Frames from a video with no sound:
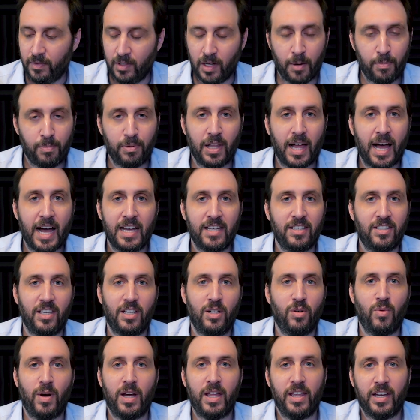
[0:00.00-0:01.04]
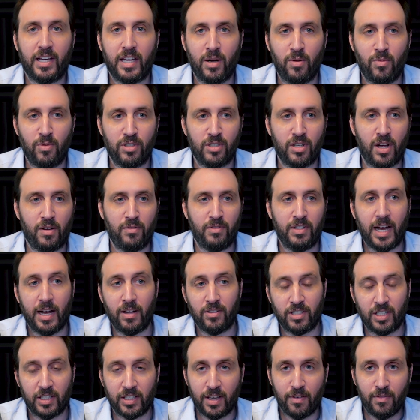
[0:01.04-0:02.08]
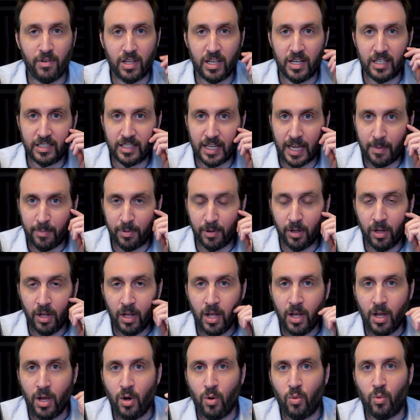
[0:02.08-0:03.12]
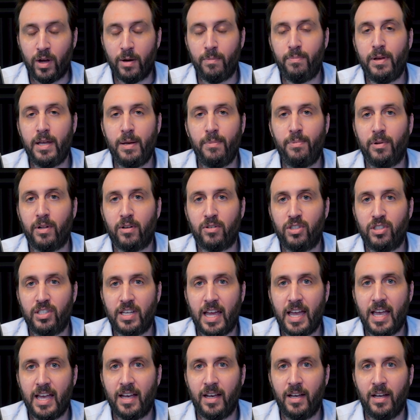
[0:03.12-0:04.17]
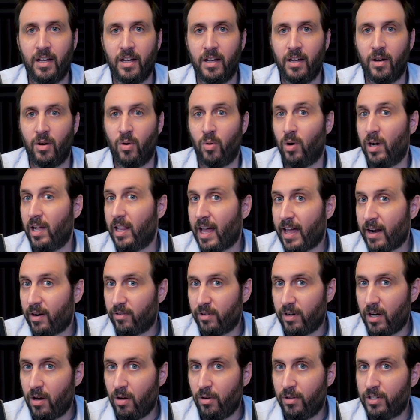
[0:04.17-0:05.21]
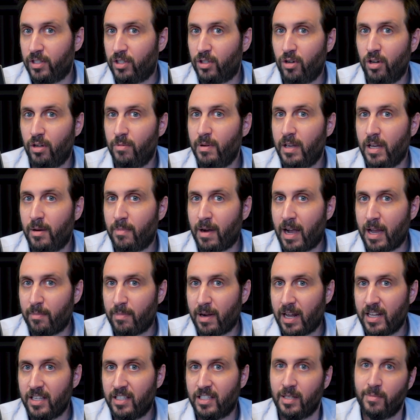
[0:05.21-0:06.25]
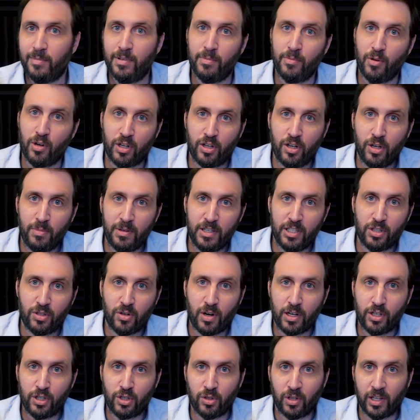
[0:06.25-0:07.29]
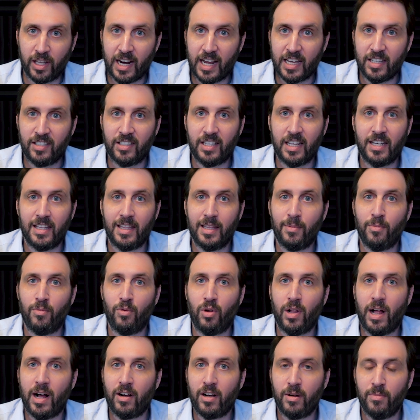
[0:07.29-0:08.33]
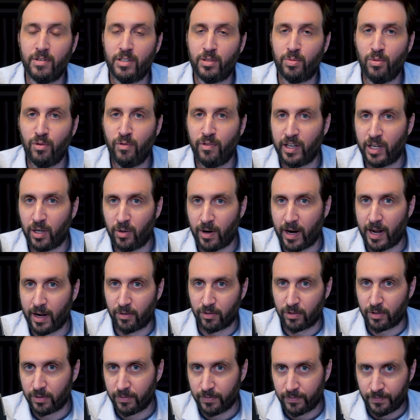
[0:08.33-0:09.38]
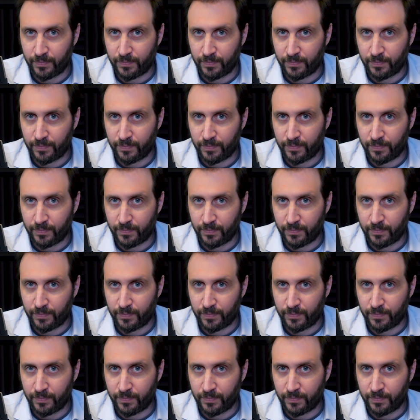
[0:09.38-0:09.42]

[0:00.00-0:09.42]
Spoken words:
applies in a way that can resolve doubts. I'll give you an example. When people are saying, well, I don't know, this could be a mind-body symptom or it could be structural, and I say to them, well, how come it's moving around?